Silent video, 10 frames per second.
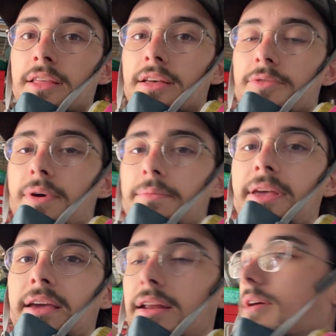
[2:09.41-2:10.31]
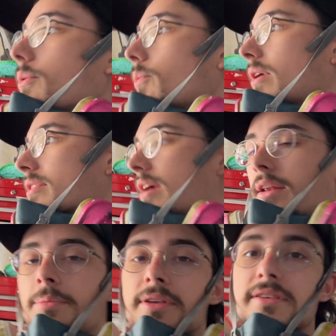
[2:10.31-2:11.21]
That's why I'm taking it one
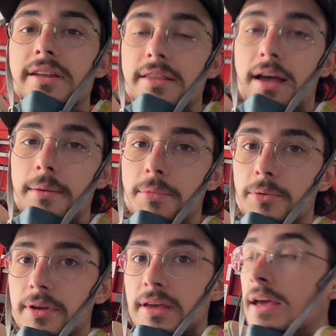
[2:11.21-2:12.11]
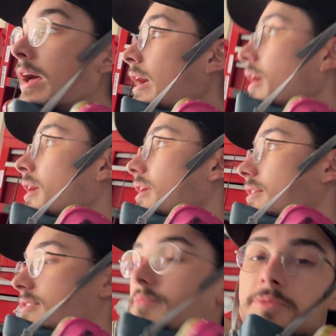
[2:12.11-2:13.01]
tiny piece at a time, but really,
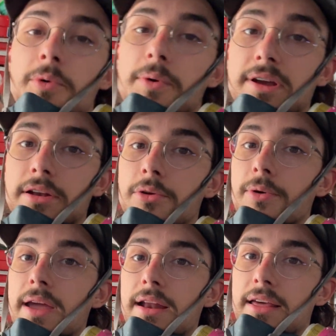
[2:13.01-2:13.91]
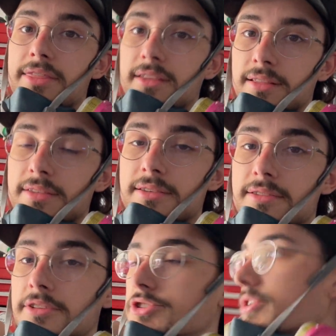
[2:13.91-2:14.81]
it seems to be working great. I think this is
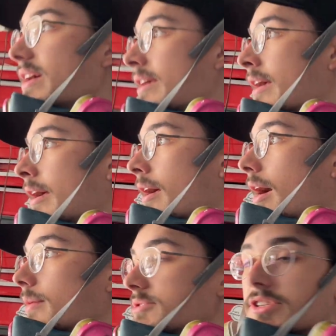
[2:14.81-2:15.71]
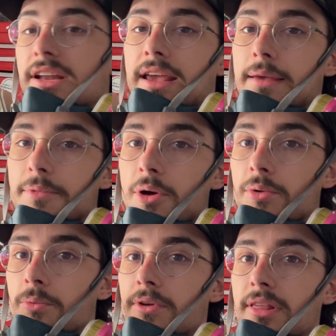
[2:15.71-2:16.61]
the trick. I'm just gonna keep
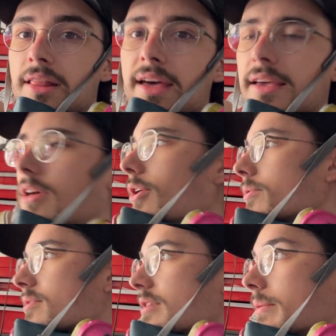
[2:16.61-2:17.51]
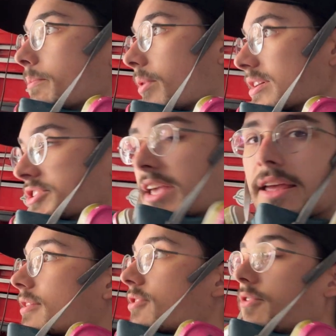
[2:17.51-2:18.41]
going really light coats and brushing
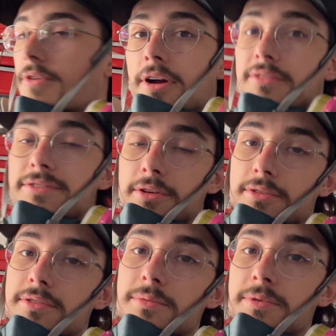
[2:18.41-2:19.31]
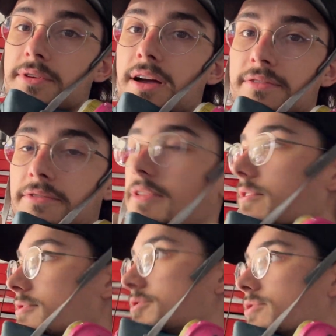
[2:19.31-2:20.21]
so far it feels super soft. It
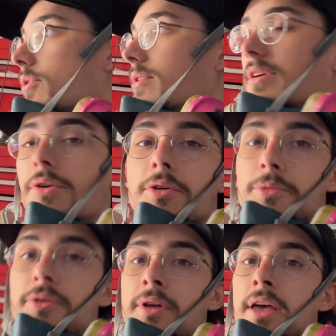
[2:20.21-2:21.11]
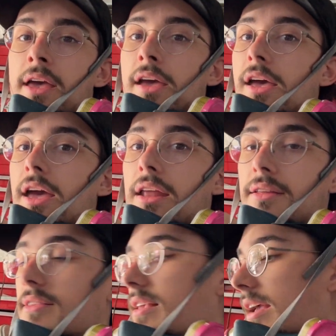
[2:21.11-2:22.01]
feels just totally normal. And
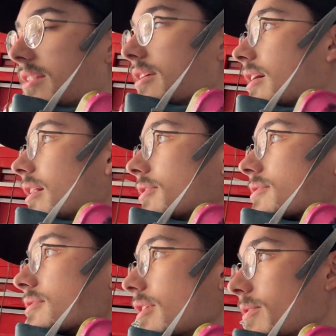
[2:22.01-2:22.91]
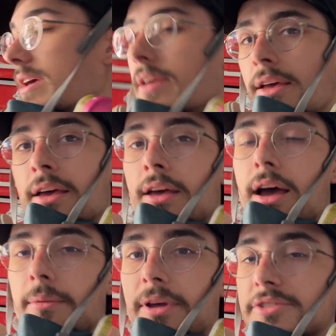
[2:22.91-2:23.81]
it's taking the color slowly.
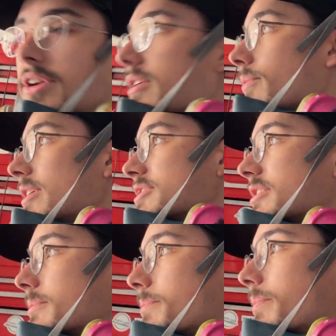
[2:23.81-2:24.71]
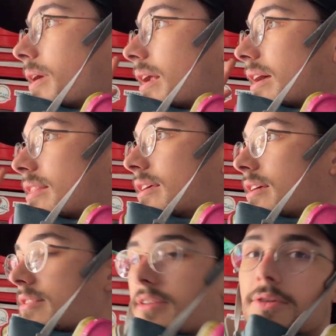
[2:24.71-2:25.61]
I'm not trying to rush it, but I think
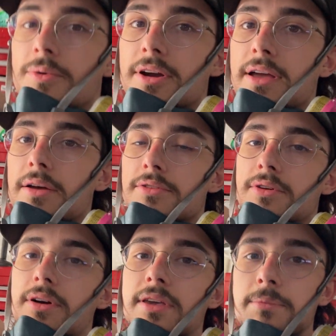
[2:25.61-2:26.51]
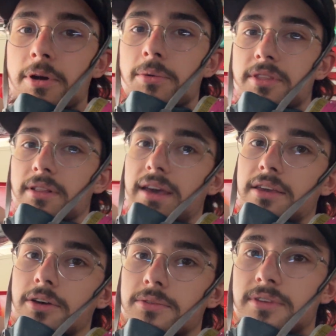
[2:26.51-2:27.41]
it's gonna work out. So I'll keep going with the light
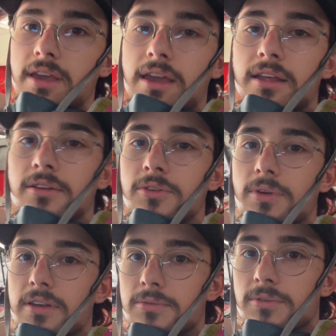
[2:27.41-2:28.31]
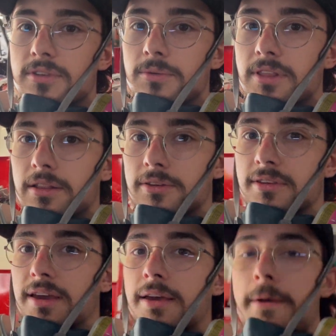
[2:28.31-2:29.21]
coats and you guys will see what that looks like.